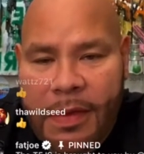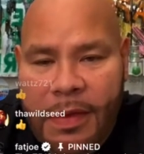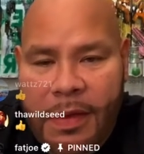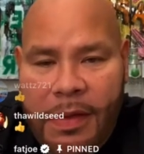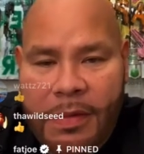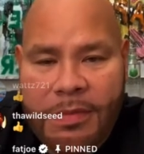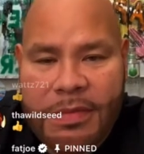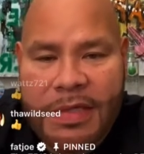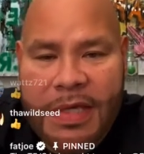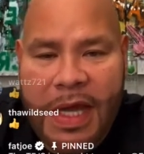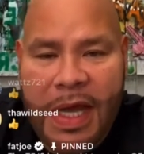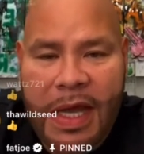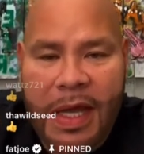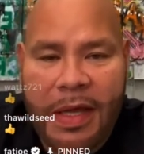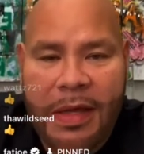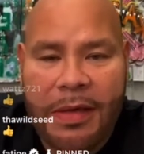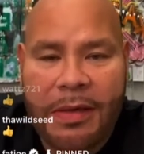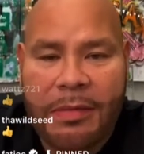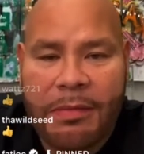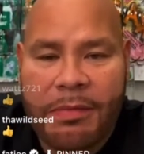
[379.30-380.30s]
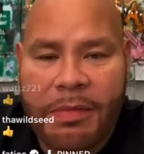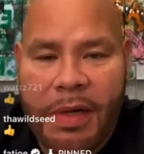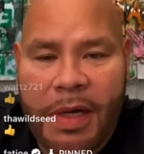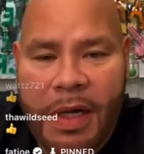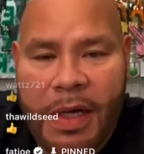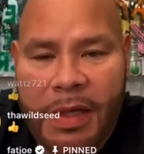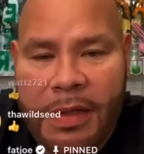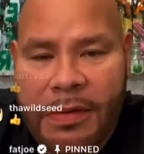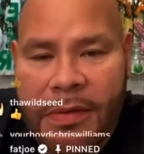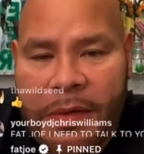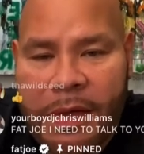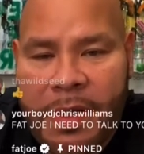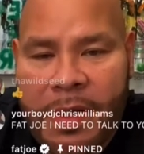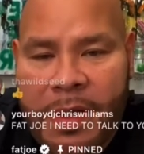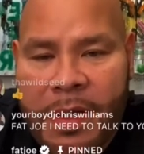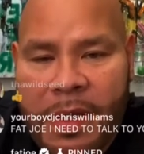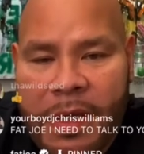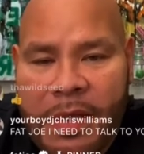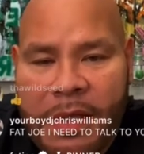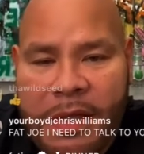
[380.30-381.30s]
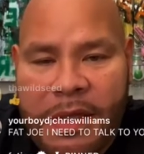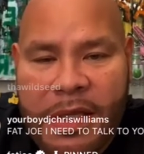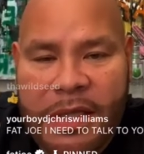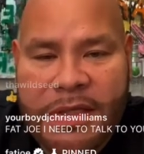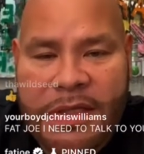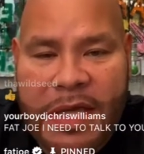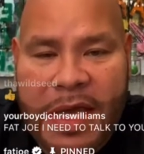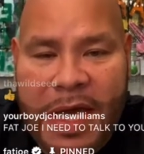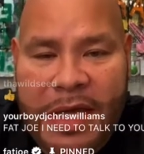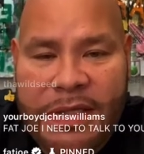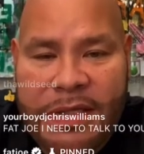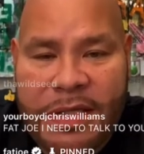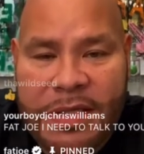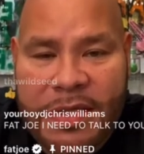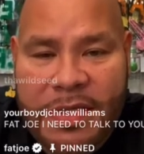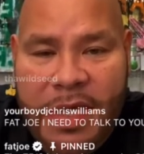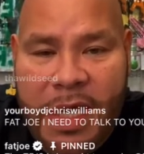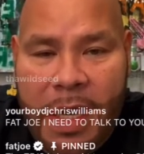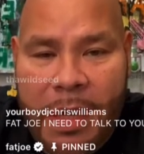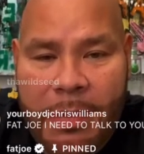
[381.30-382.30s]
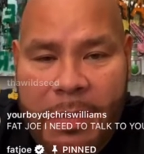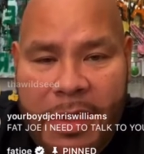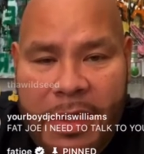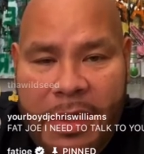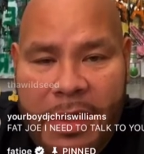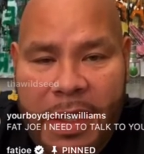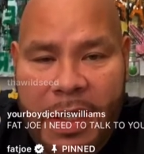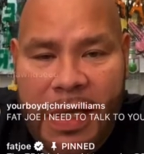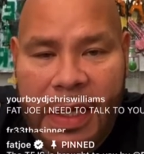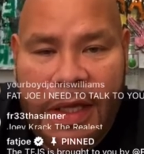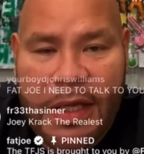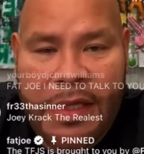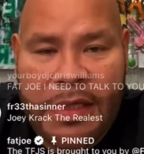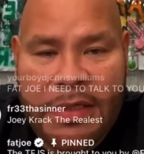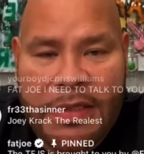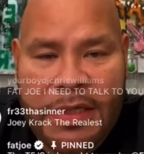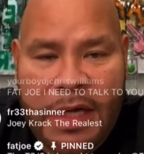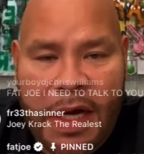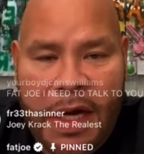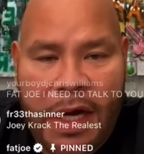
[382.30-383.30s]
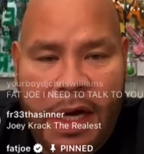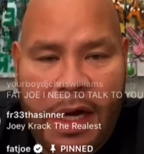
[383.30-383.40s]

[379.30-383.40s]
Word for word: You know what I'm saying? But this guest is coming is